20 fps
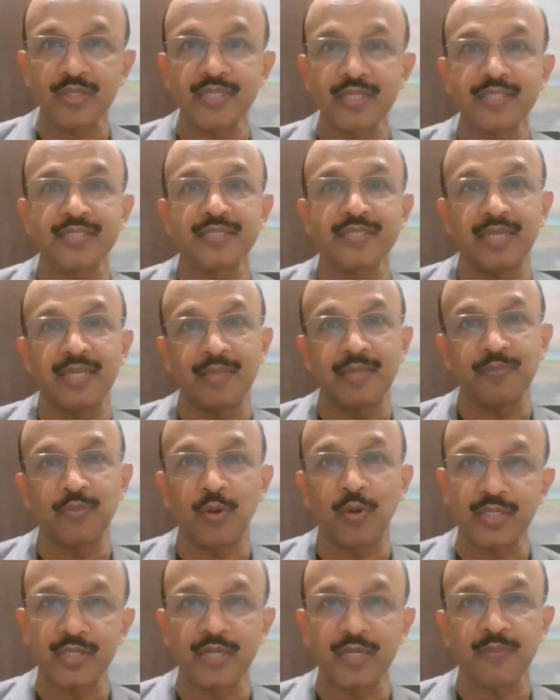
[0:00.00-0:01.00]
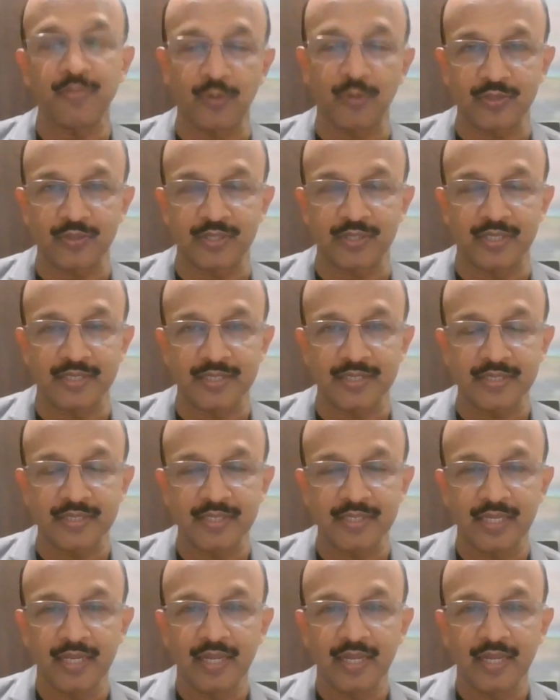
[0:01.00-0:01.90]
this important process.